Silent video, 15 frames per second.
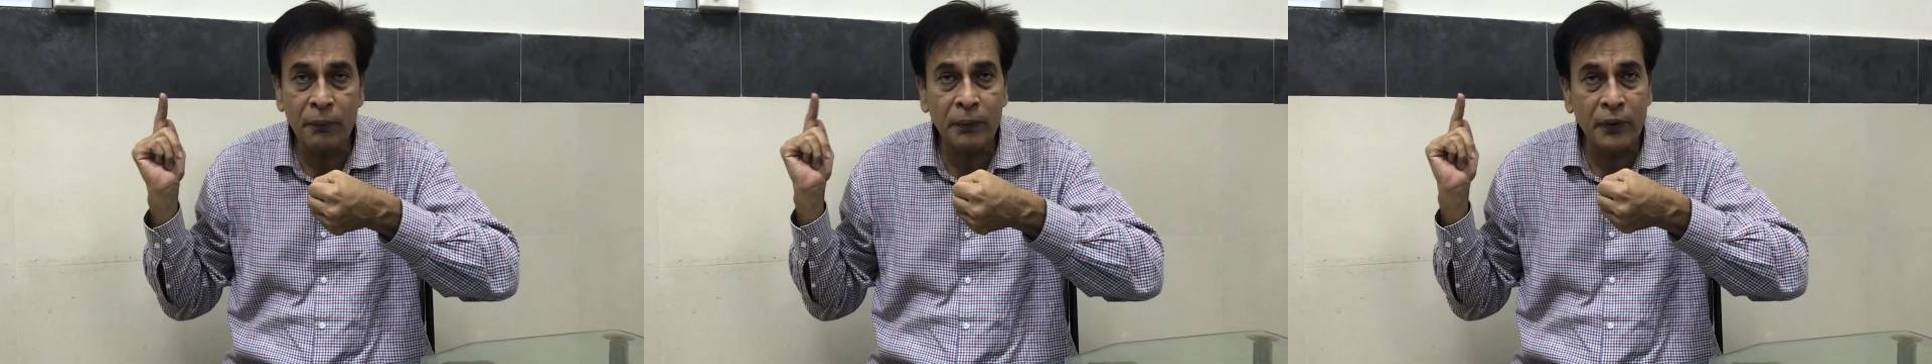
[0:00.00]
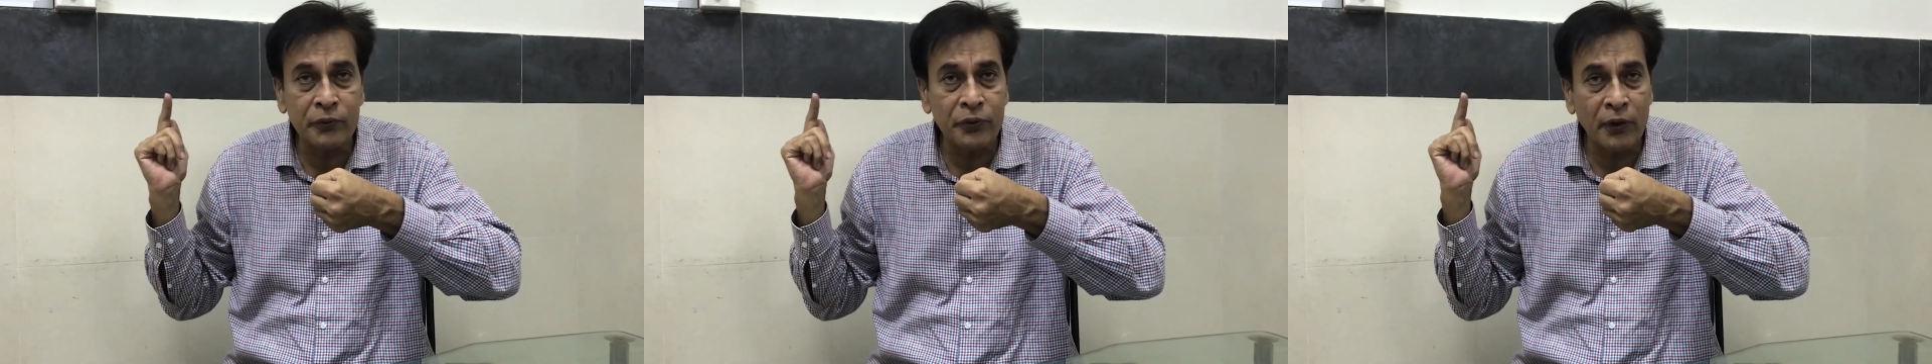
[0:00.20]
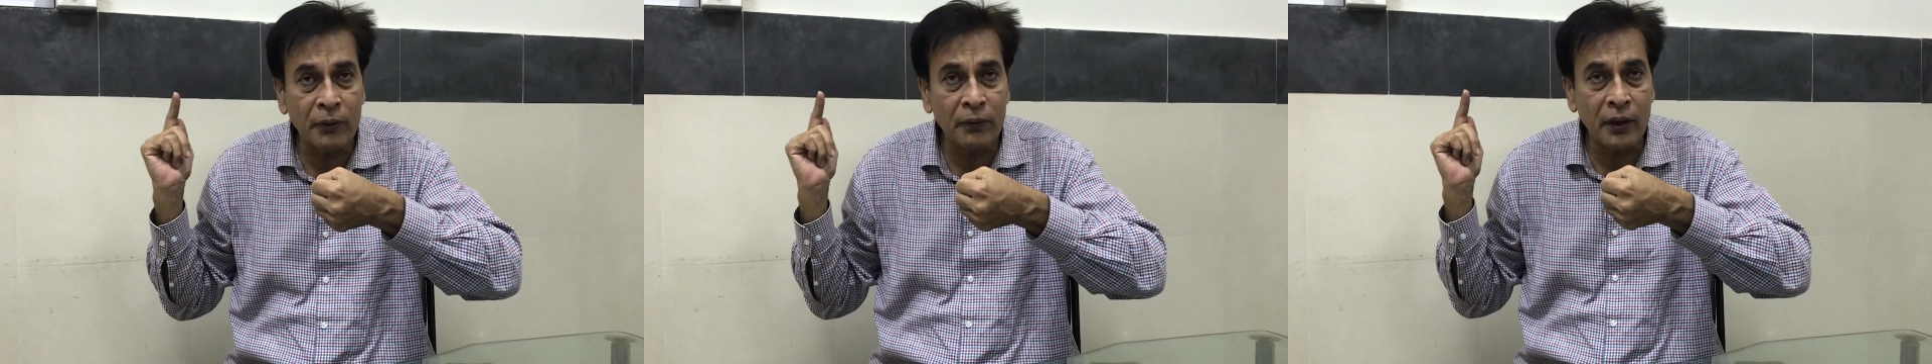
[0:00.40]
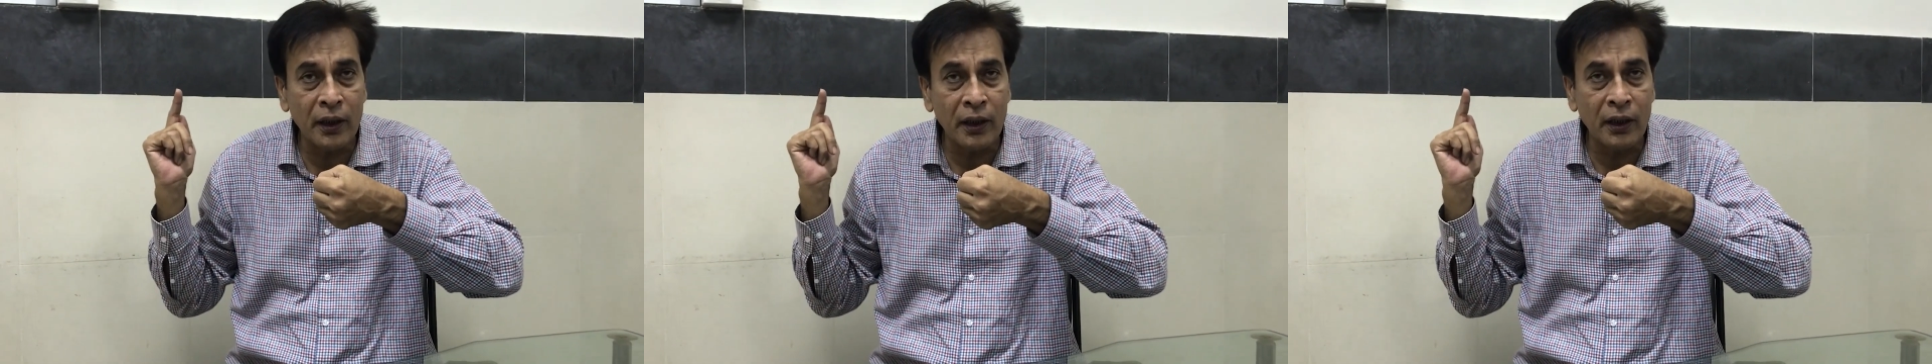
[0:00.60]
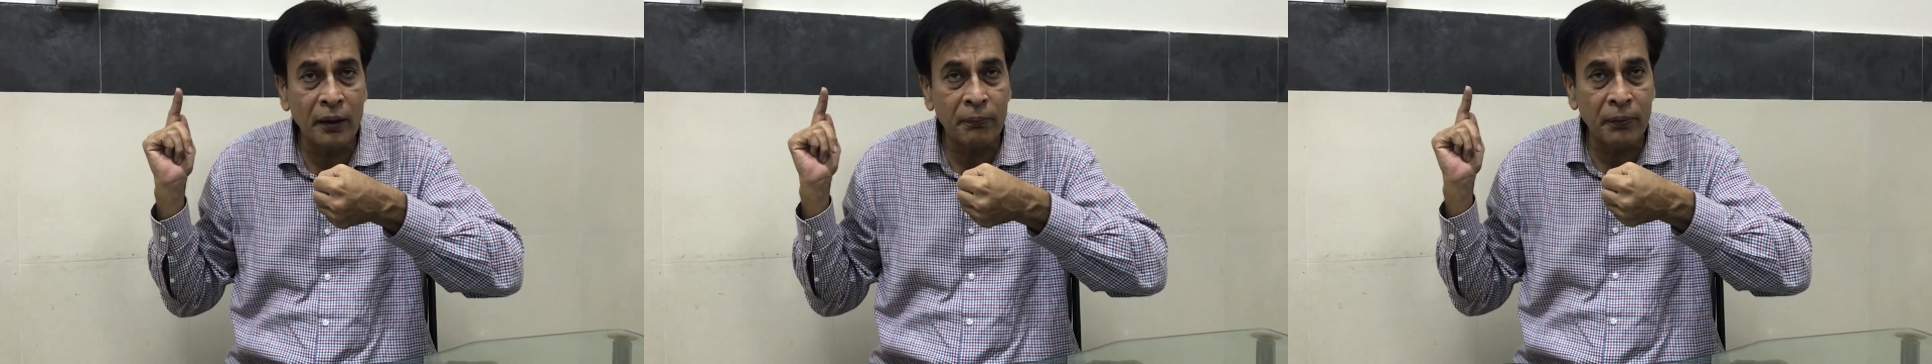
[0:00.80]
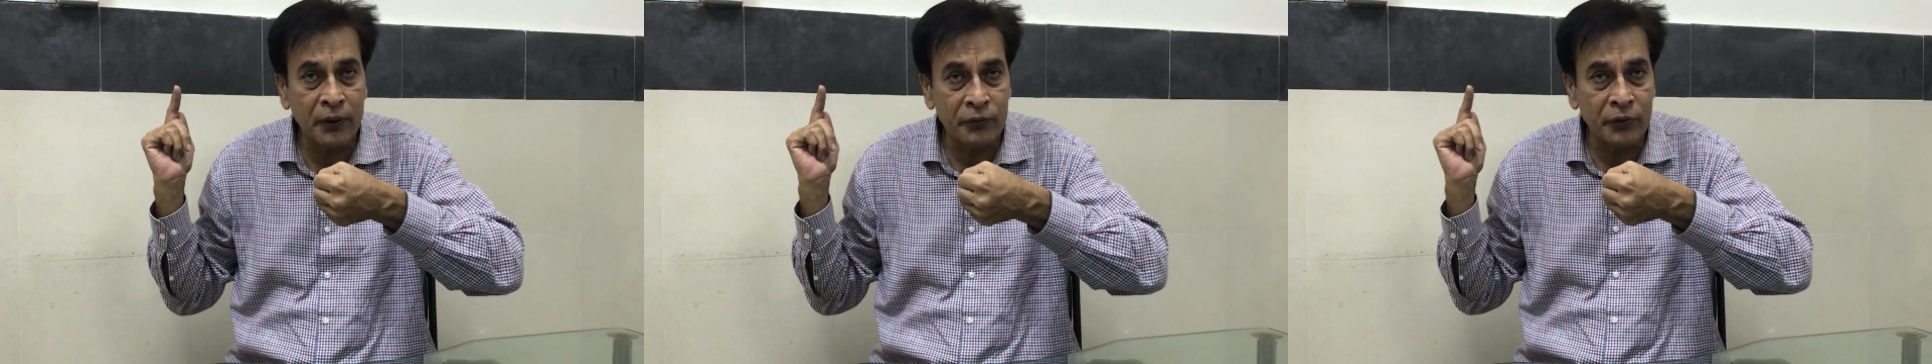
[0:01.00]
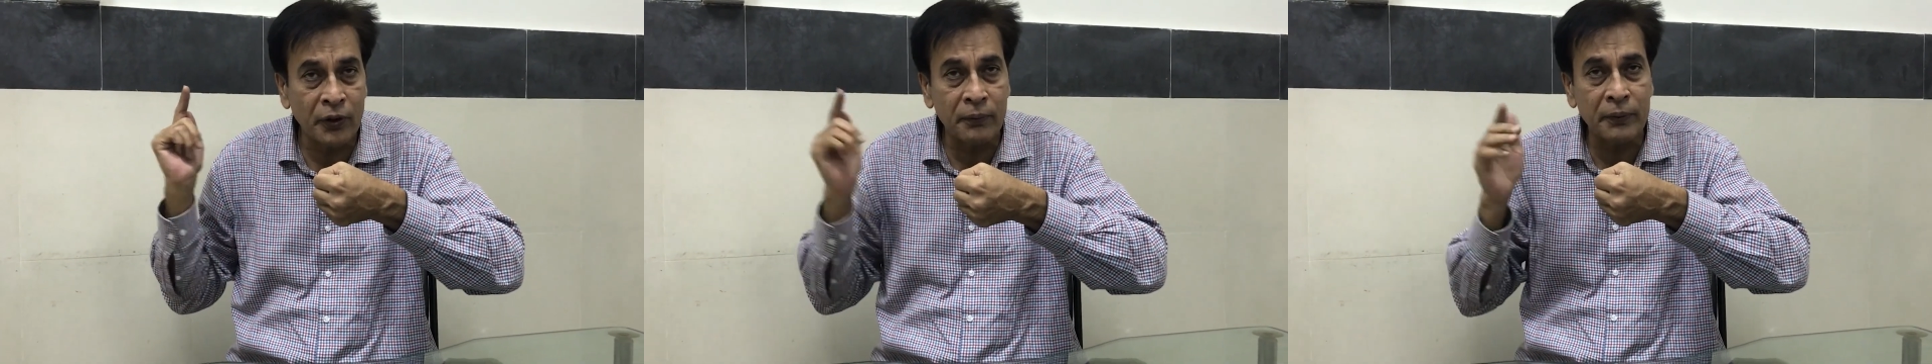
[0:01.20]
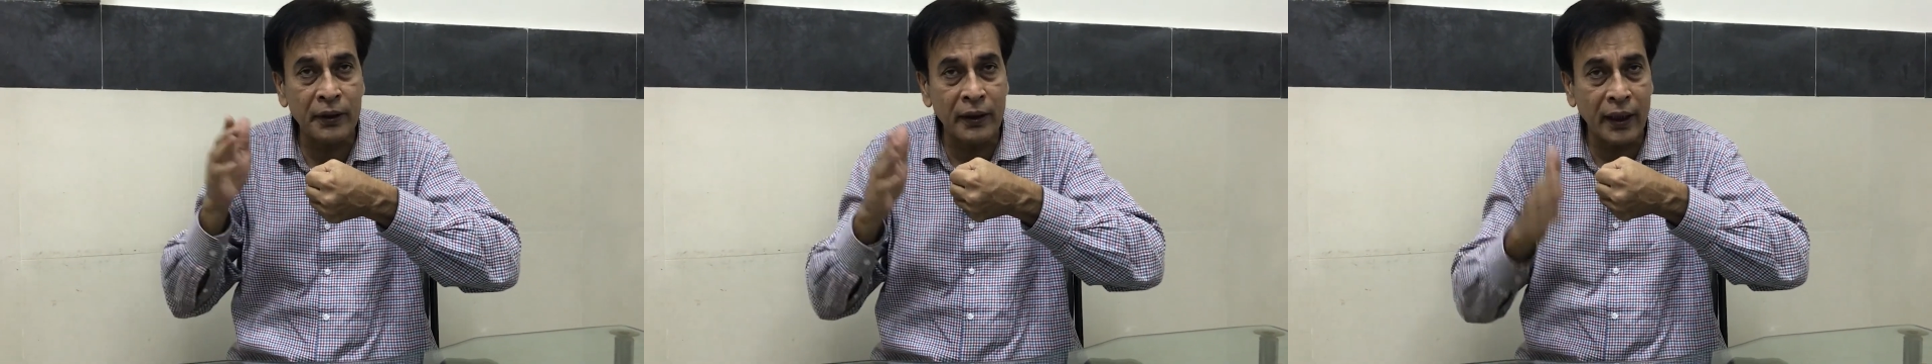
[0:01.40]

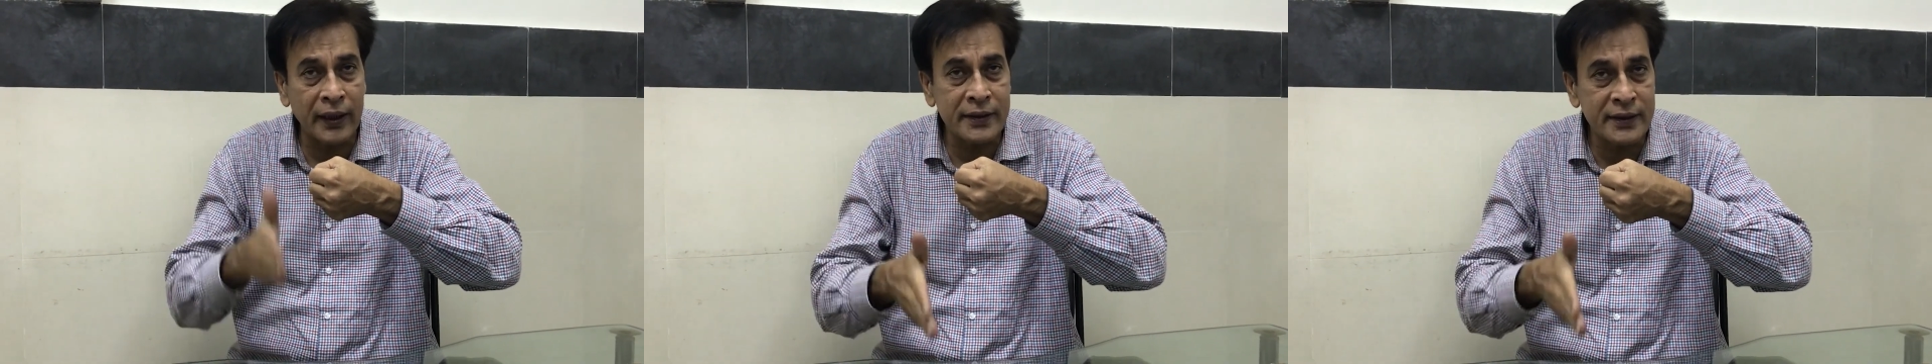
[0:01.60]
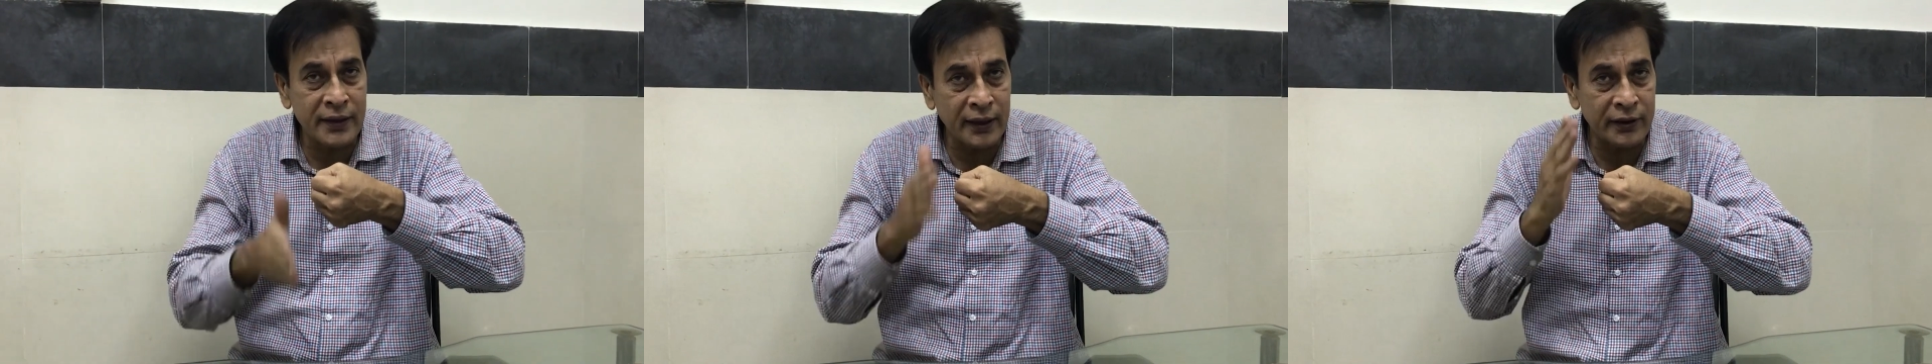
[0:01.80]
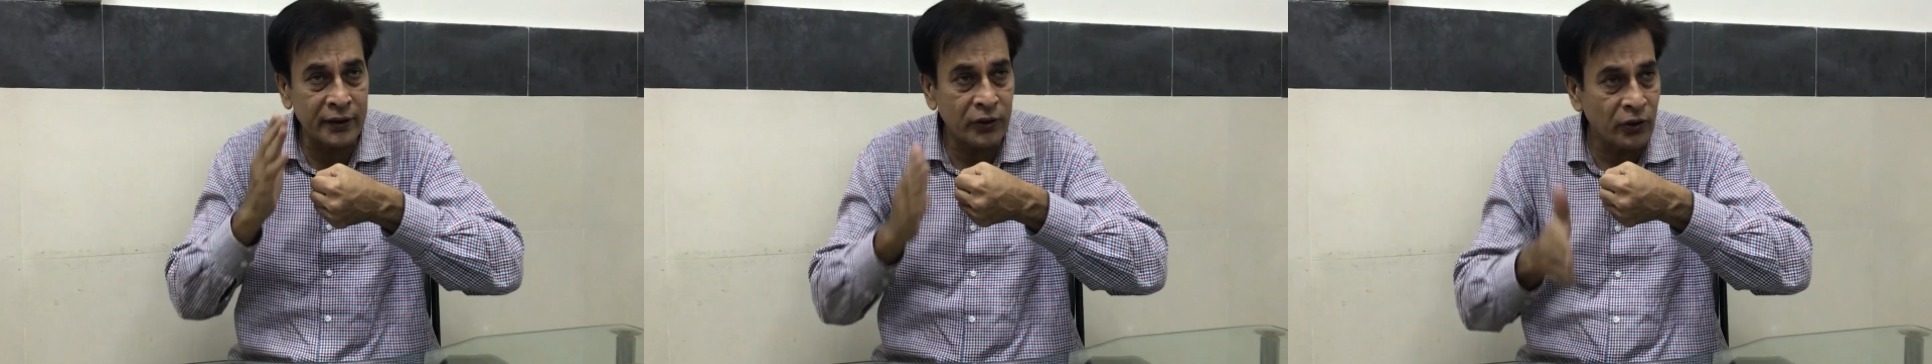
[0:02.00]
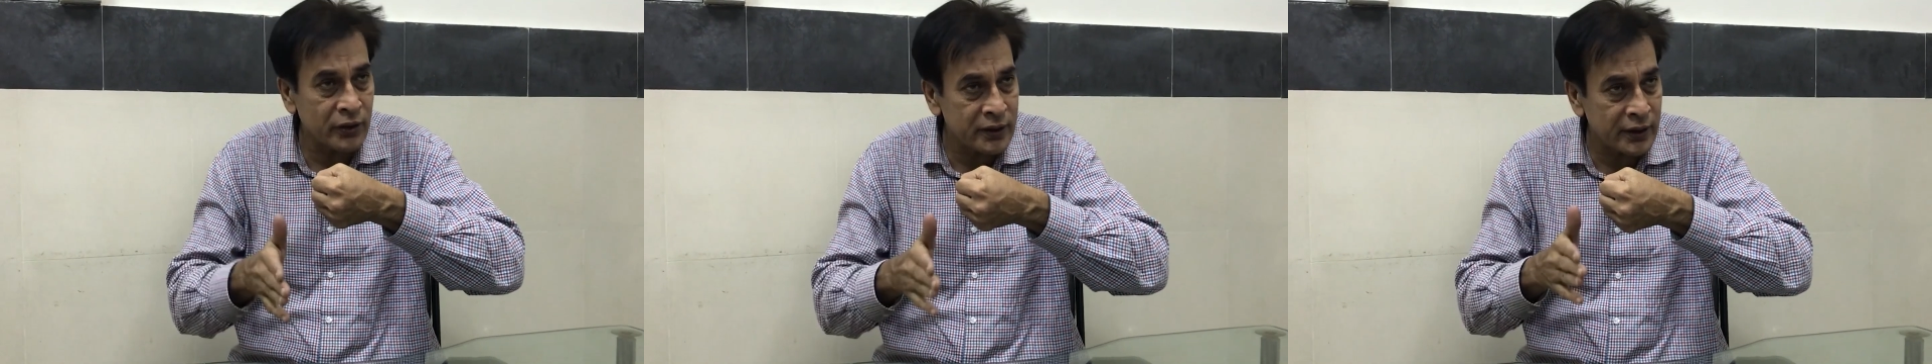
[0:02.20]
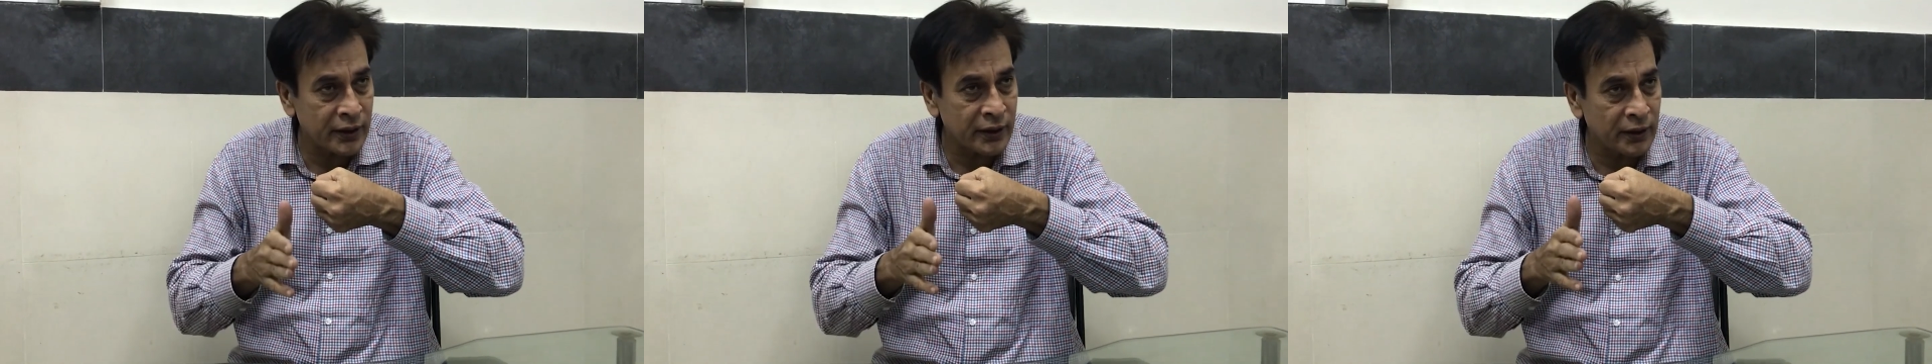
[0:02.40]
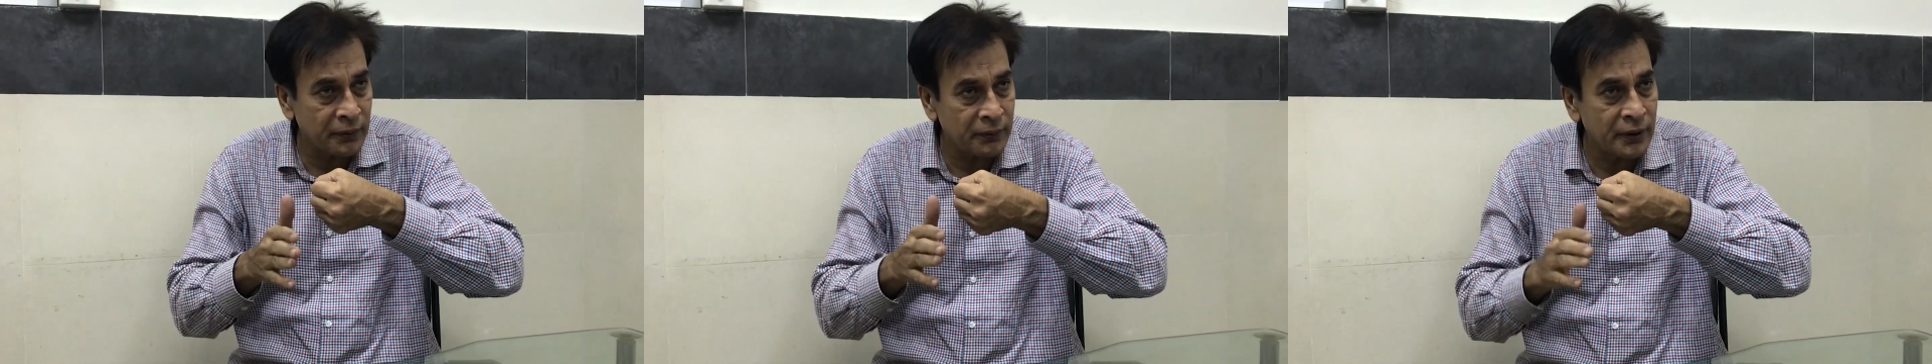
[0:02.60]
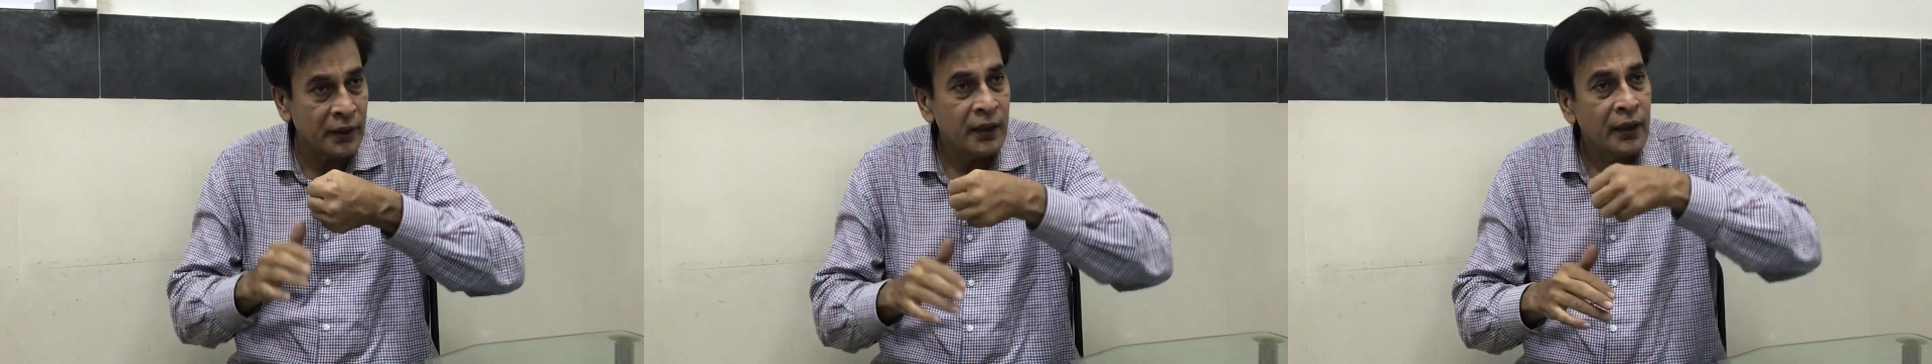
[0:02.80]
performing right-sided tonsillectomy,